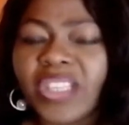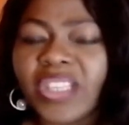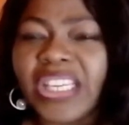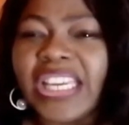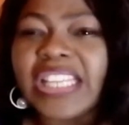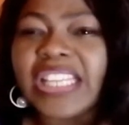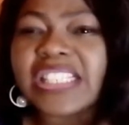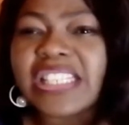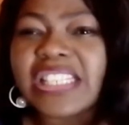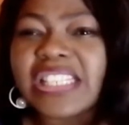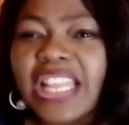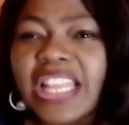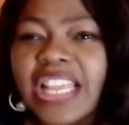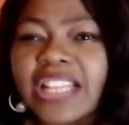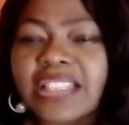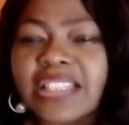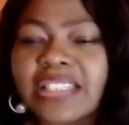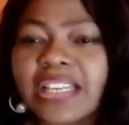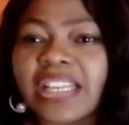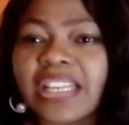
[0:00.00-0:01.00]

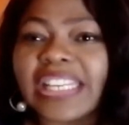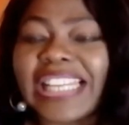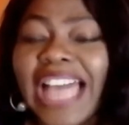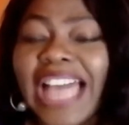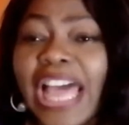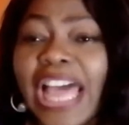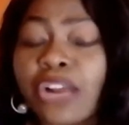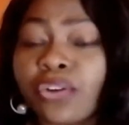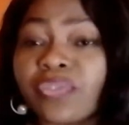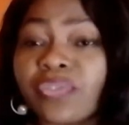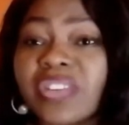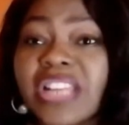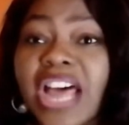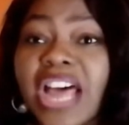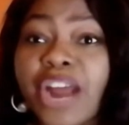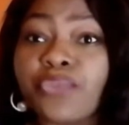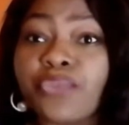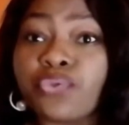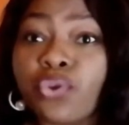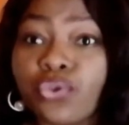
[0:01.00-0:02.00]
it's kind of
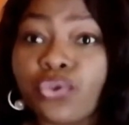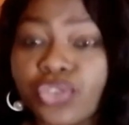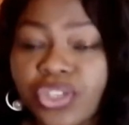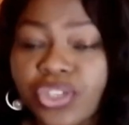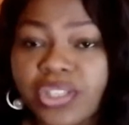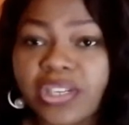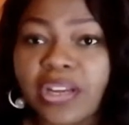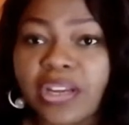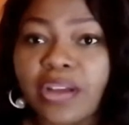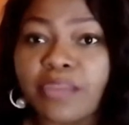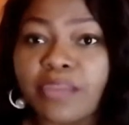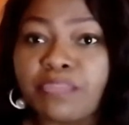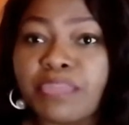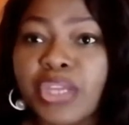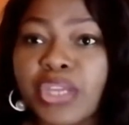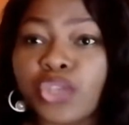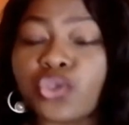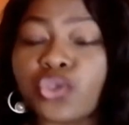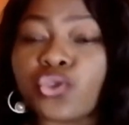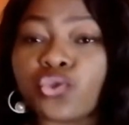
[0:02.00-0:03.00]
narrowed
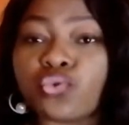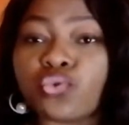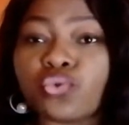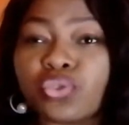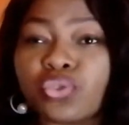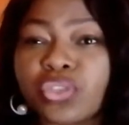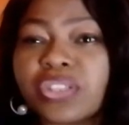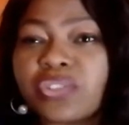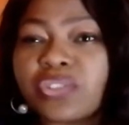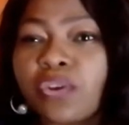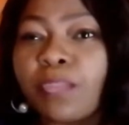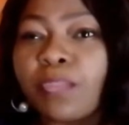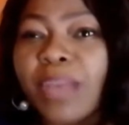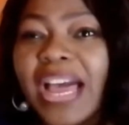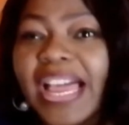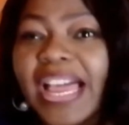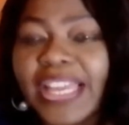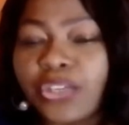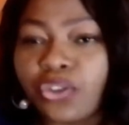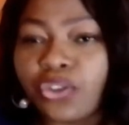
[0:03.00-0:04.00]
me to some
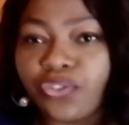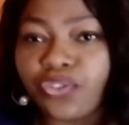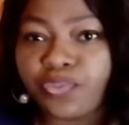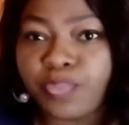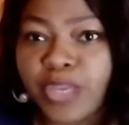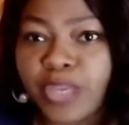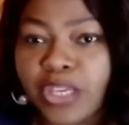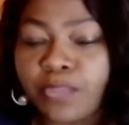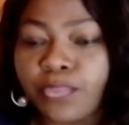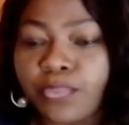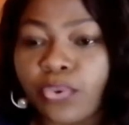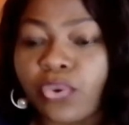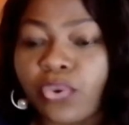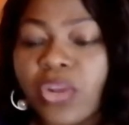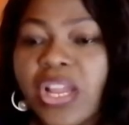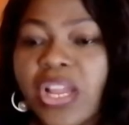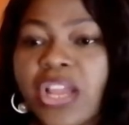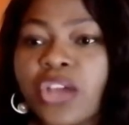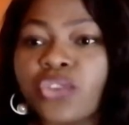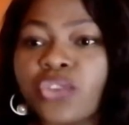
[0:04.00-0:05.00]
kind of people.
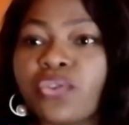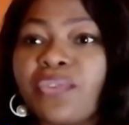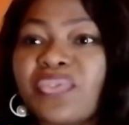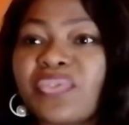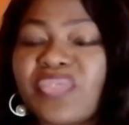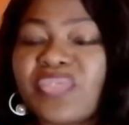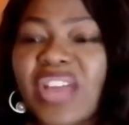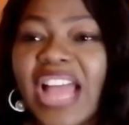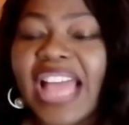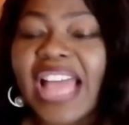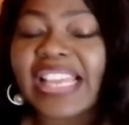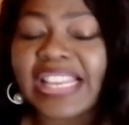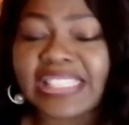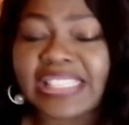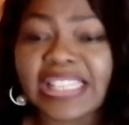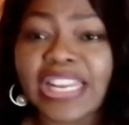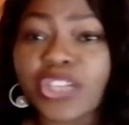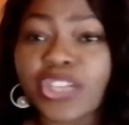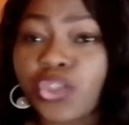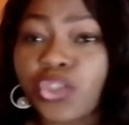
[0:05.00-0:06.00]
So I
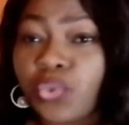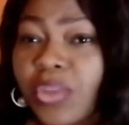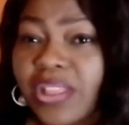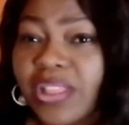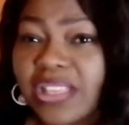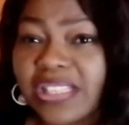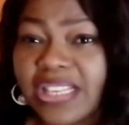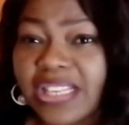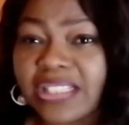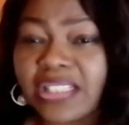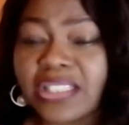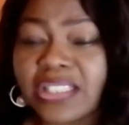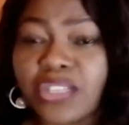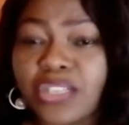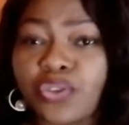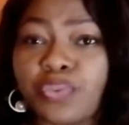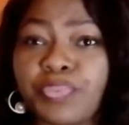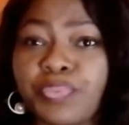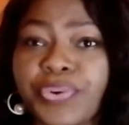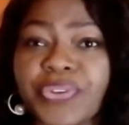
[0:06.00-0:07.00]
started doing this as a
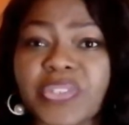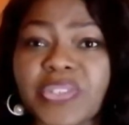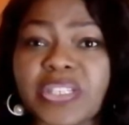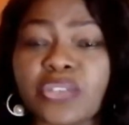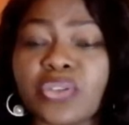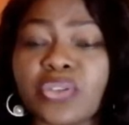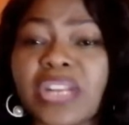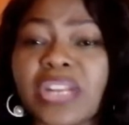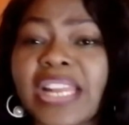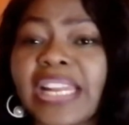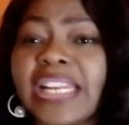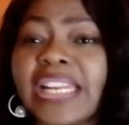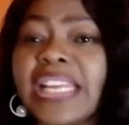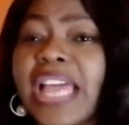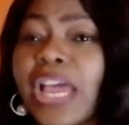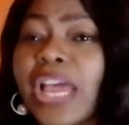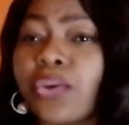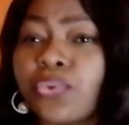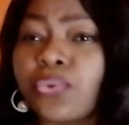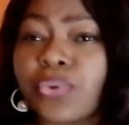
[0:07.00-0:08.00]
single person so that any
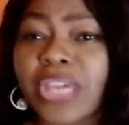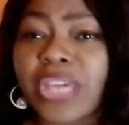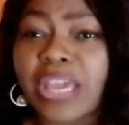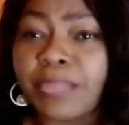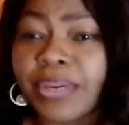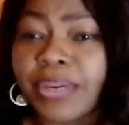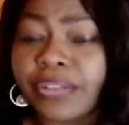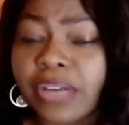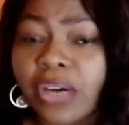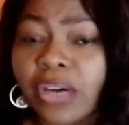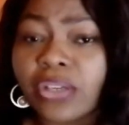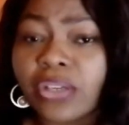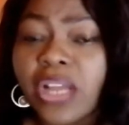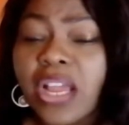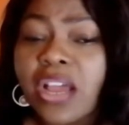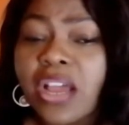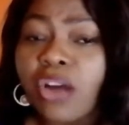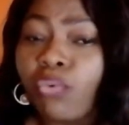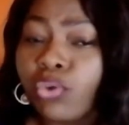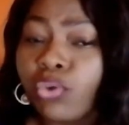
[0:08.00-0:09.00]
guy who came around
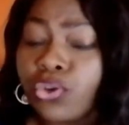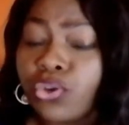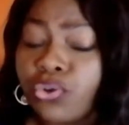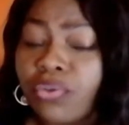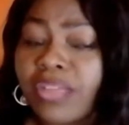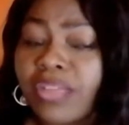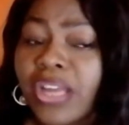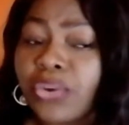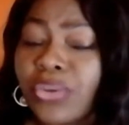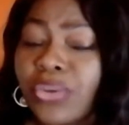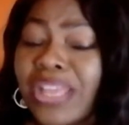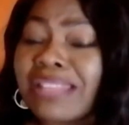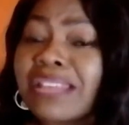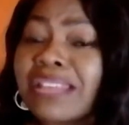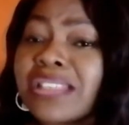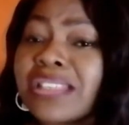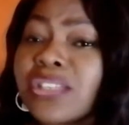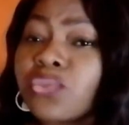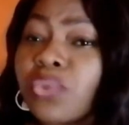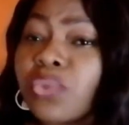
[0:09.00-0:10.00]
would know that, okay,
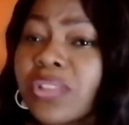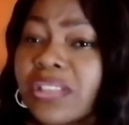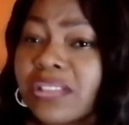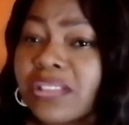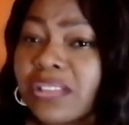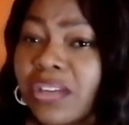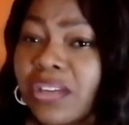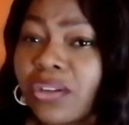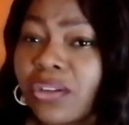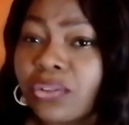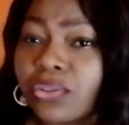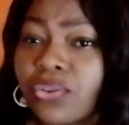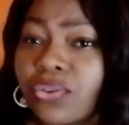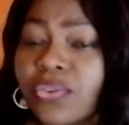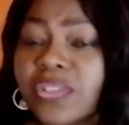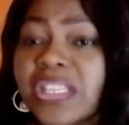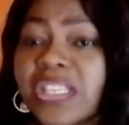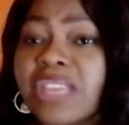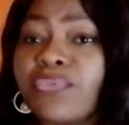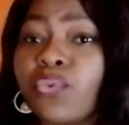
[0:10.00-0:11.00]
this is what this girl
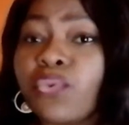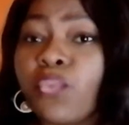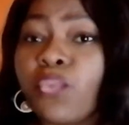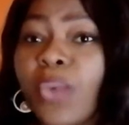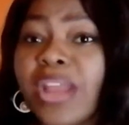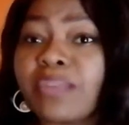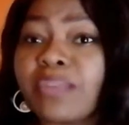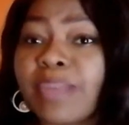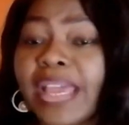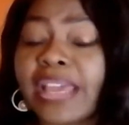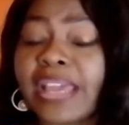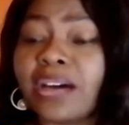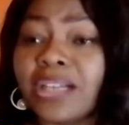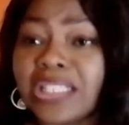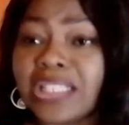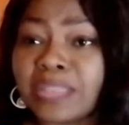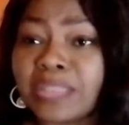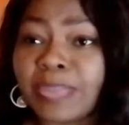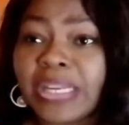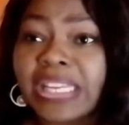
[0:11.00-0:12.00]
does. Even when my
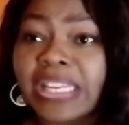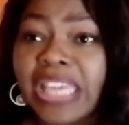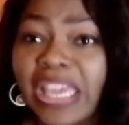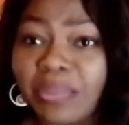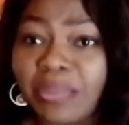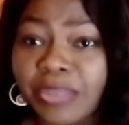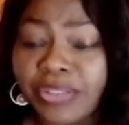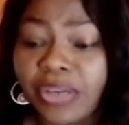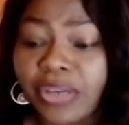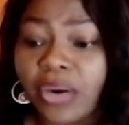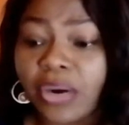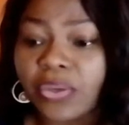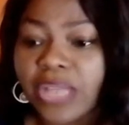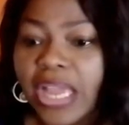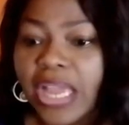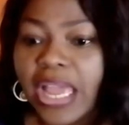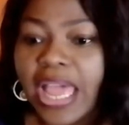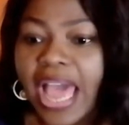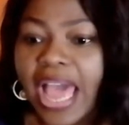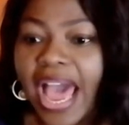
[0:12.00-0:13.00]
husband came around,
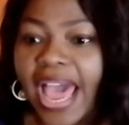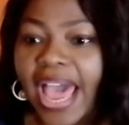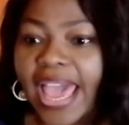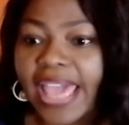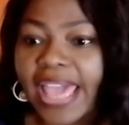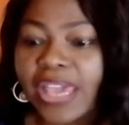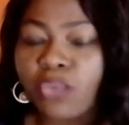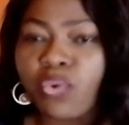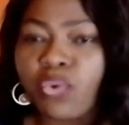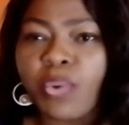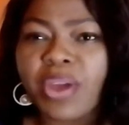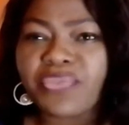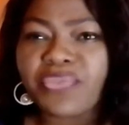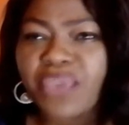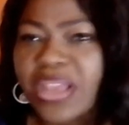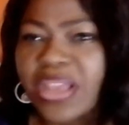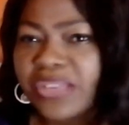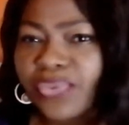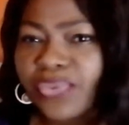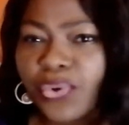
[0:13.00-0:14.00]
we were
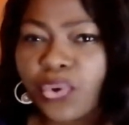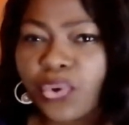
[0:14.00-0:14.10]
friends for